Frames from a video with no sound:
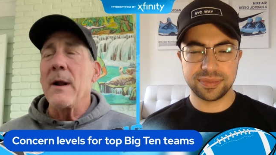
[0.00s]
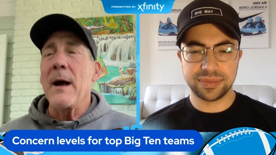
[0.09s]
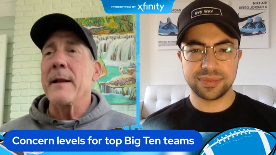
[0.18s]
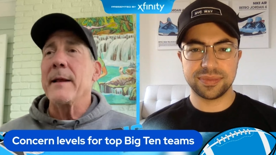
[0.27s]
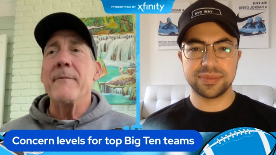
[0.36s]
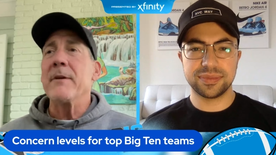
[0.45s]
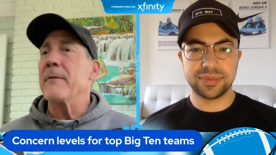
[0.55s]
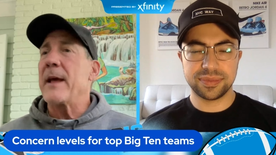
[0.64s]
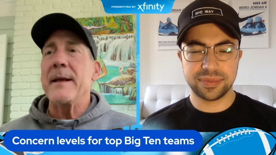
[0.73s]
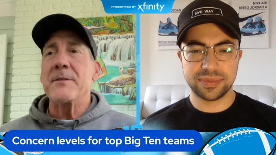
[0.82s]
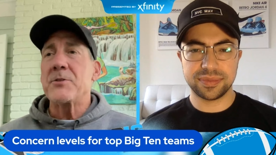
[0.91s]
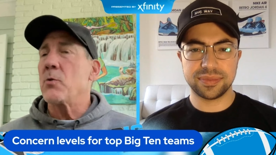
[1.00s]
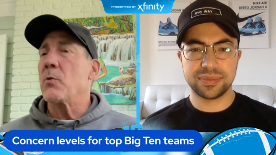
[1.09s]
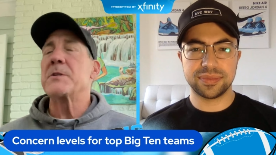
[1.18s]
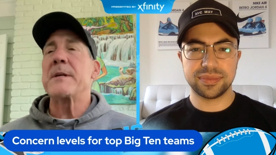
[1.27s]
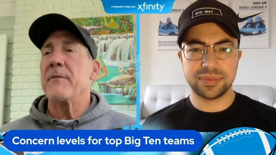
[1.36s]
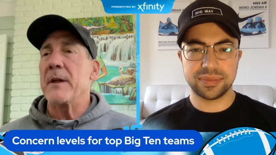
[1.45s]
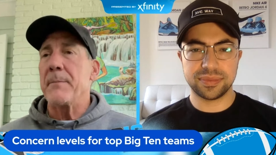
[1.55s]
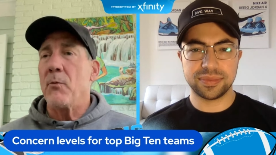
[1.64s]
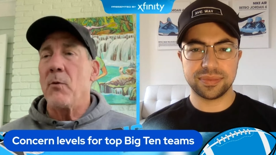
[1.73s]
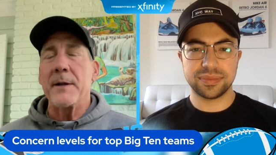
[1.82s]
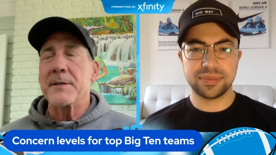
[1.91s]
Speaker 1: not, even if they score 70
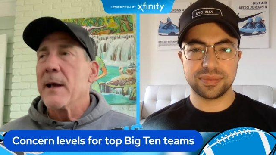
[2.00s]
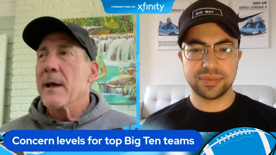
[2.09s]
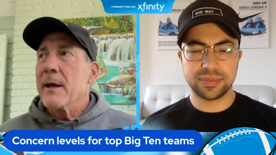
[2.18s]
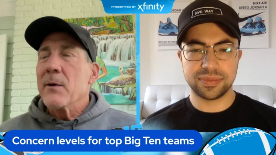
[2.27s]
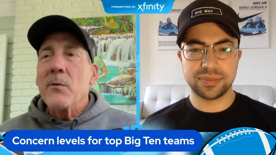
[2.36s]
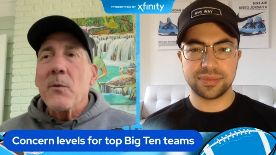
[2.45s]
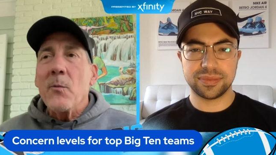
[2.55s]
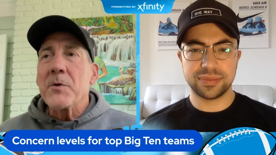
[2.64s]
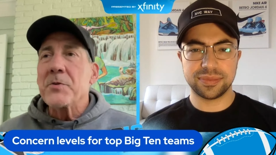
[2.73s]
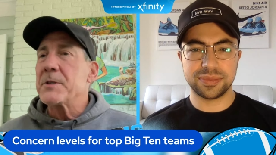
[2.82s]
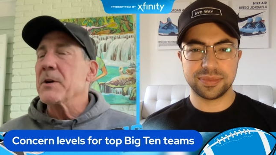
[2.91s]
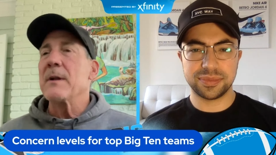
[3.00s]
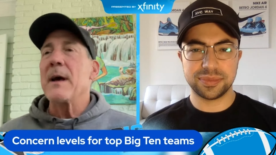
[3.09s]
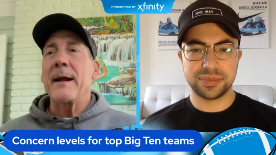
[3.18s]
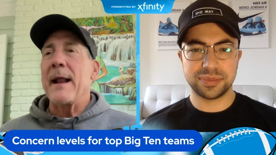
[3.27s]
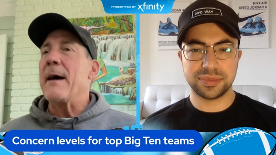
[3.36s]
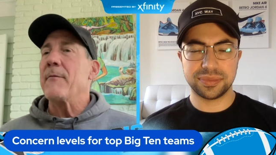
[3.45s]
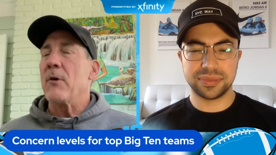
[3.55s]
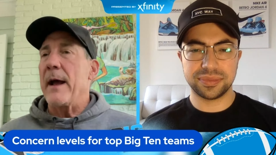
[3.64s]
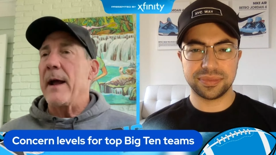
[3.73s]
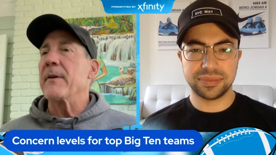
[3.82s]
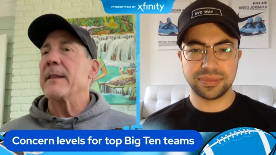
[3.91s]
points, we're still not going to have
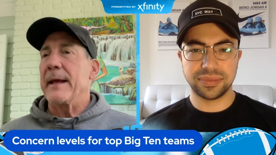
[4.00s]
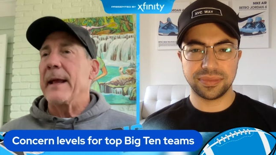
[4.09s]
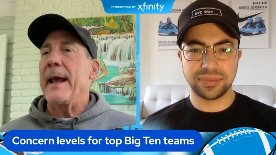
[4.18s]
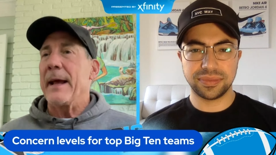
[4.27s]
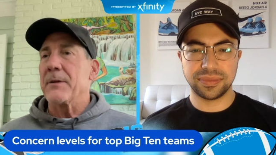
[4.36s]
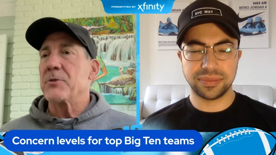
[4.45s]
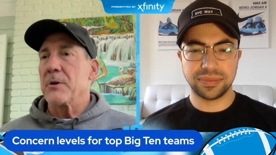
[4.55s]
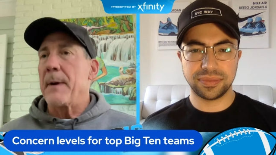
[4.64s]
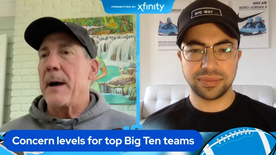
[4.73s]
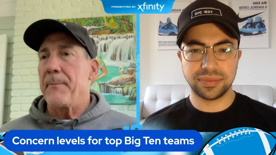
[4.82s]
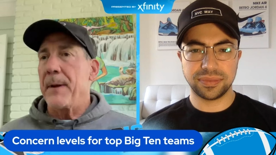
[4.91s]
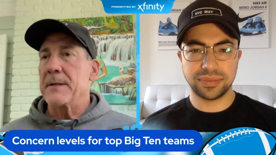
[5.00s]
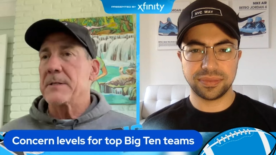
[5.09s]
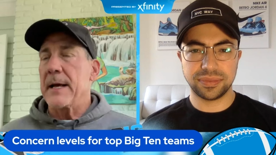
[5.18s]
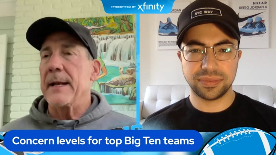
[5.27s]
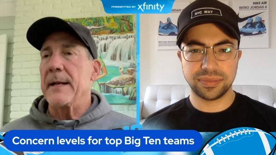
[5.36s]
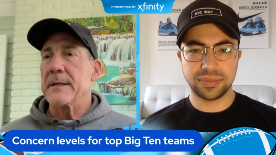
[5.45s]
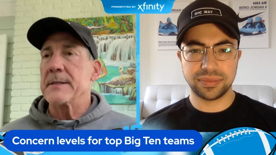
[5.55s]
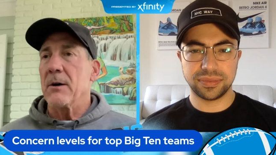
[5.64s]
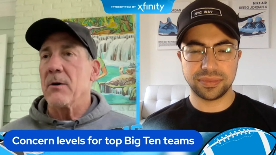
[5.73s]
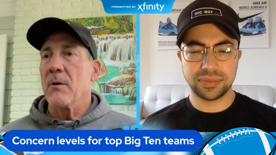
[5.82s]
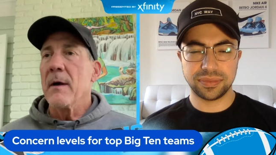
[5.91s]
everything answered about Penn State
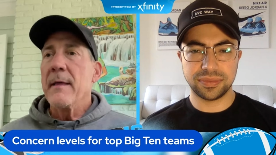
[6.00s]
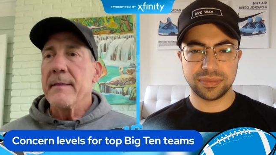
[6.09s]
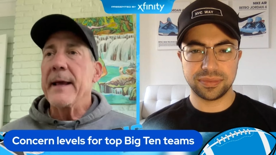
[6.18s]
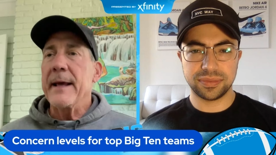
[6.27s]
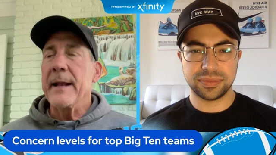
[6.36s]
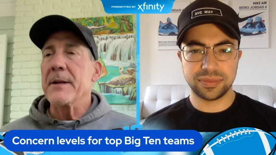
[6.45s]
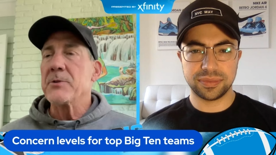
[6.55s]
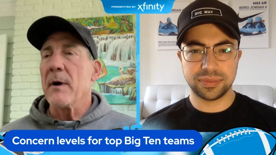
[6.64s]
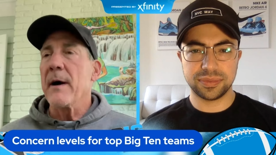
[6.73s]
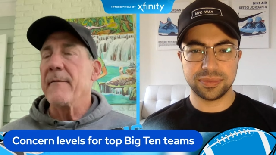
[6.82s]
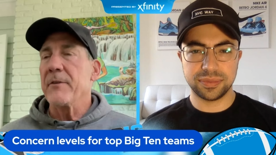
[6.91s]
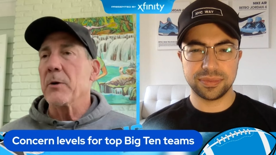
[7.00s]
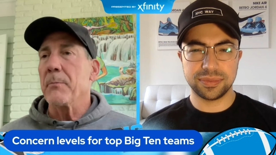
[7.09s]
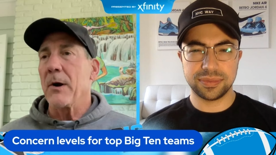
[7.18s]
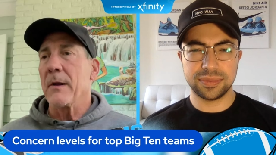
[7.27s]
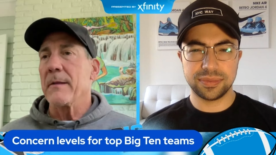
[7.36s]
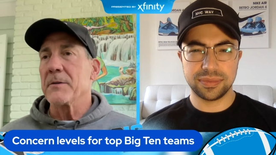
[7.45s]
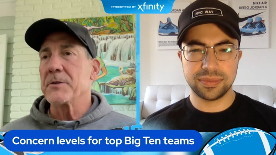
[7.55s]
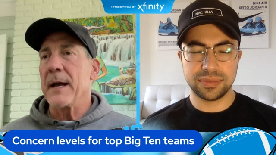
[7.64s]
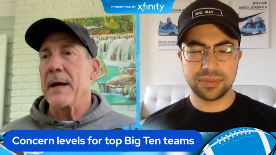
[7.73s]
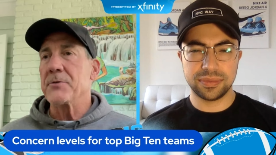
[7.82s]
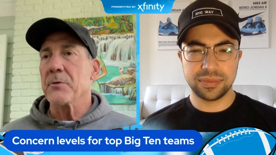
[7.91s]
until they get into a heavier part of their
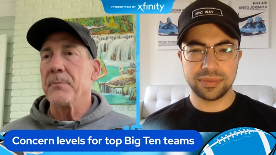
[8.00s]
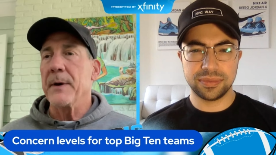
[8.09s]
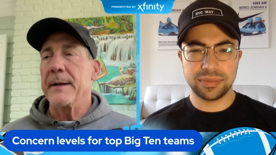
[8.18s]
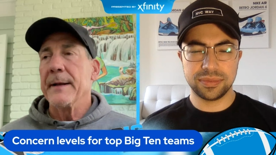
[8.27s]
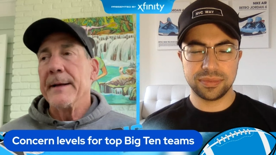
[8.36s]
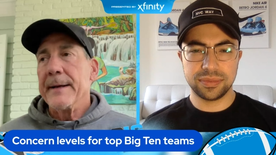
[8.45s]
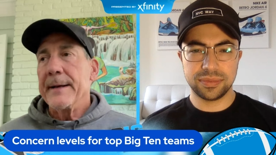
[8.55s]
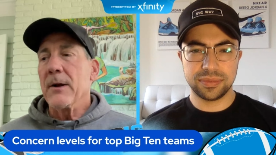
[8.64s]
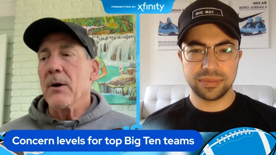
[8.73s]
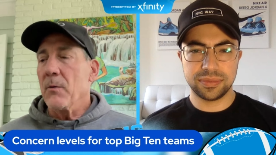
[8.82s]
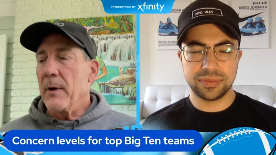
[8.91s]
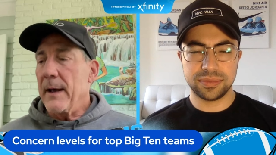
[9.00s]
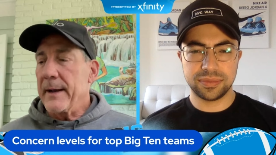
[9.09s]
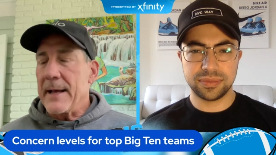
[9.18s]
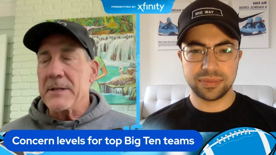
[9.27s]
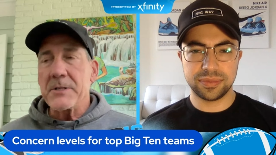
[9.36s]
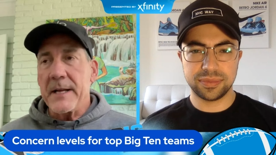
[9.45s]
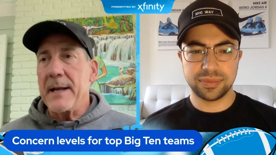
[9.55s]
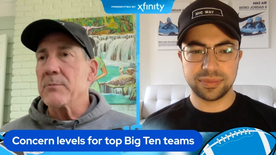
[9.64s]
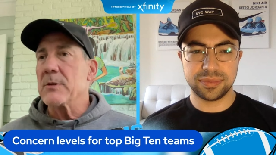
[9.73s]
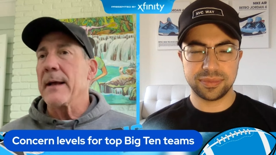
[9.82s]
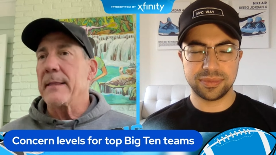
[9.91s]
schedule. But, you know, against
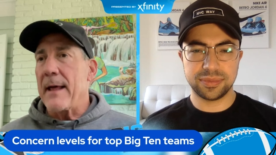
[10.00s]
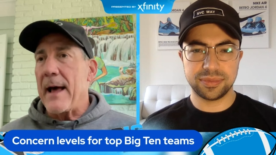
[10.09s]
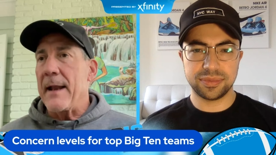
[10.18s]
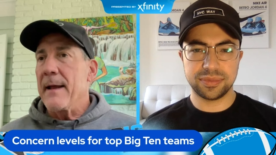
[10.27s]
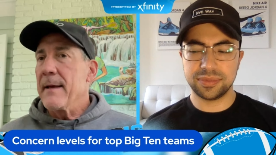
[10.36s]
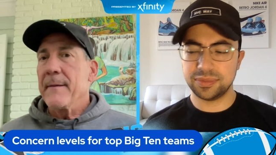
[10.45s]
teams like that,